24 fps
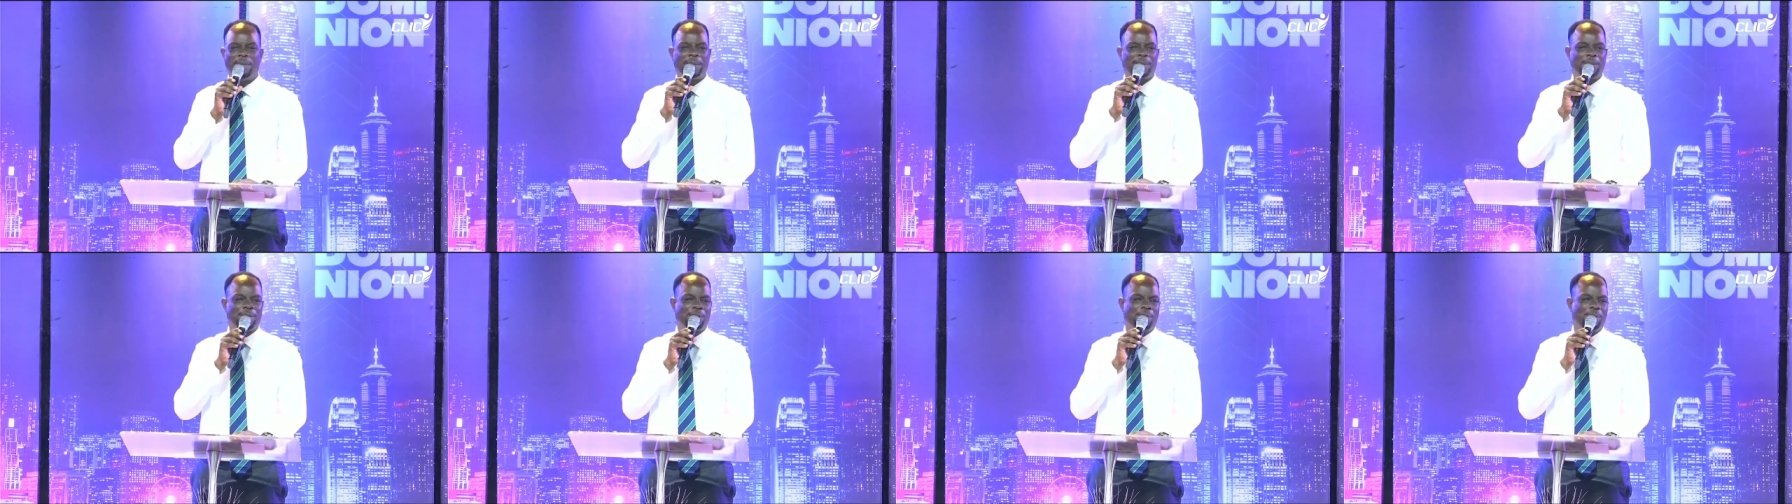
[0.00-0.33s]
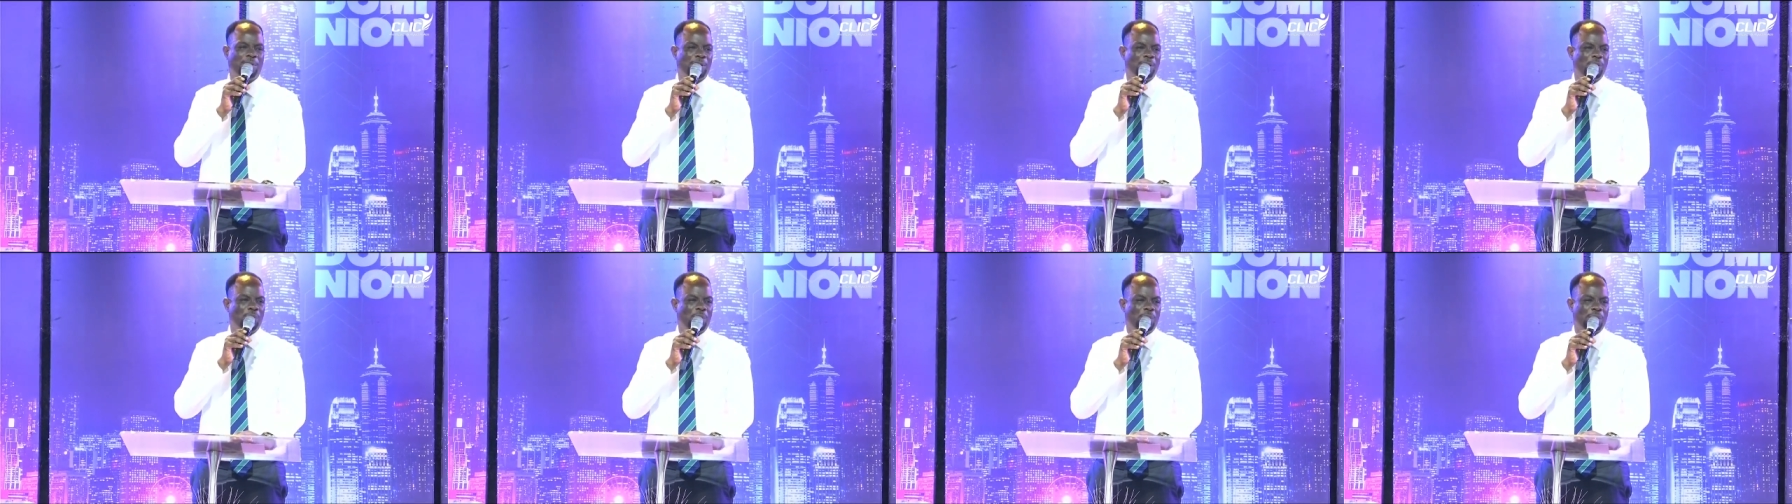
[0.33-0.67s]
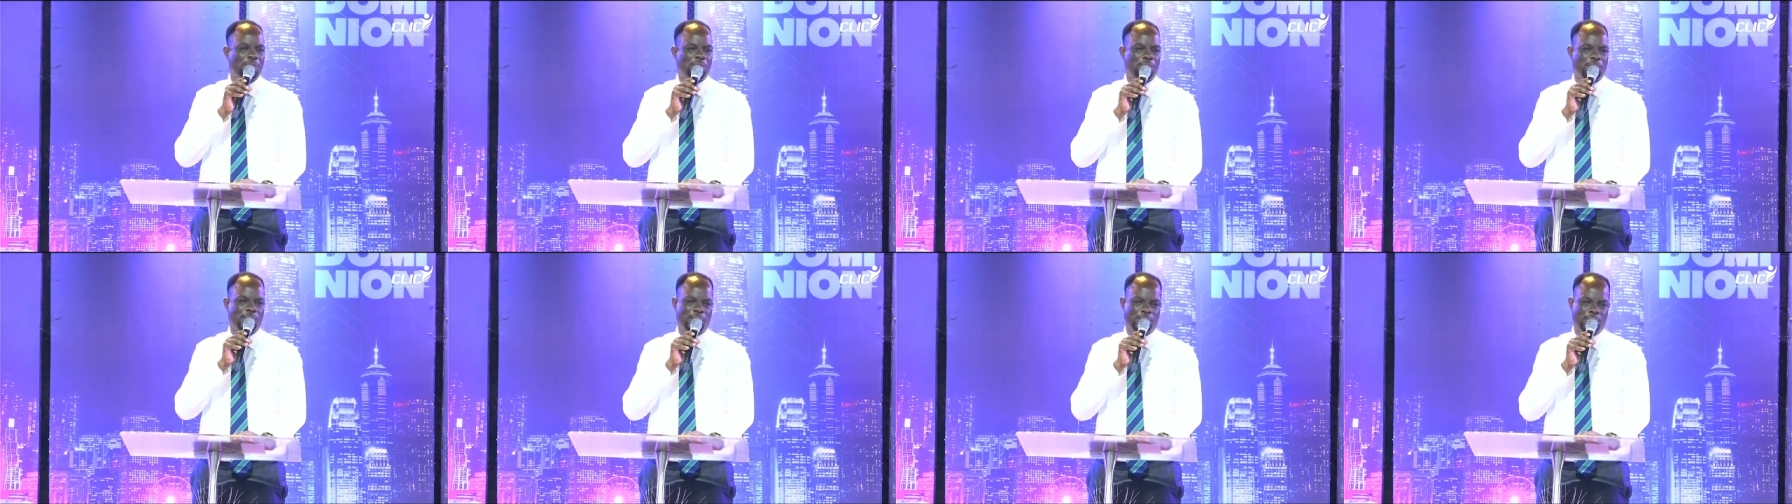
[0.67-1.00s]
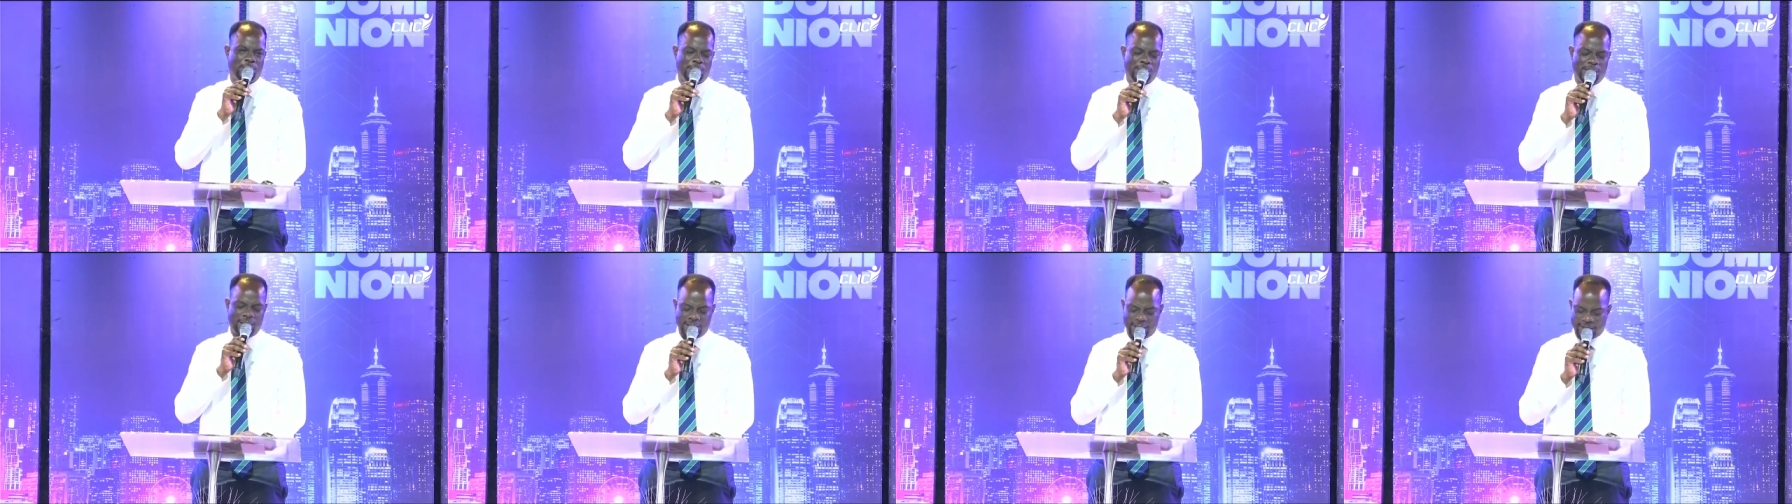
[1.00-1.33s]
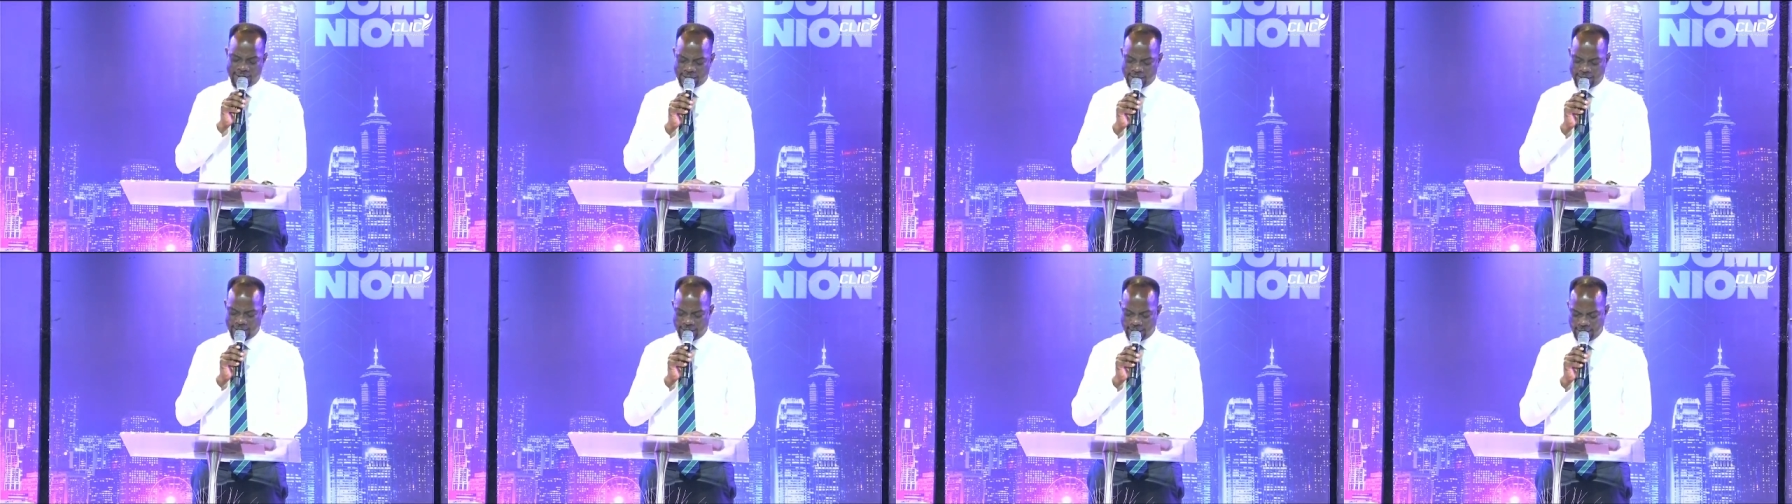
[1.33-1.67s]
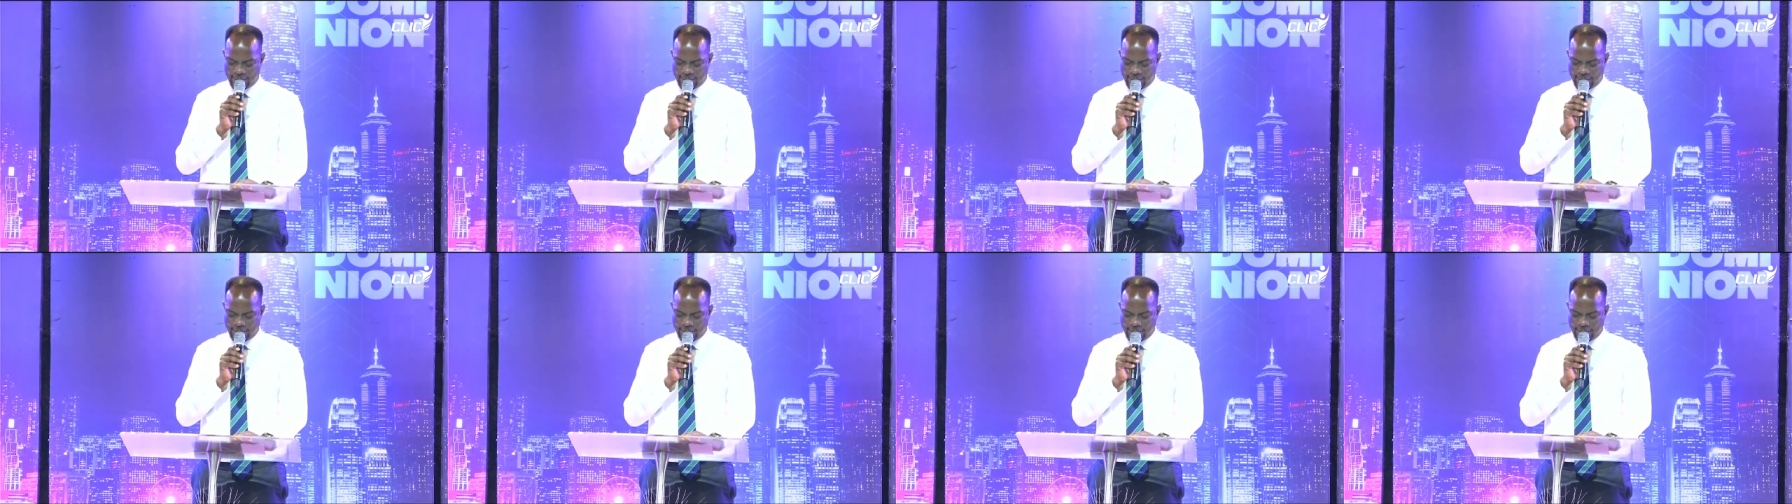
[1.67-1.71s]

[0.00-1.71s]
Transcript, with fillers: somebody was talking to me yesterday.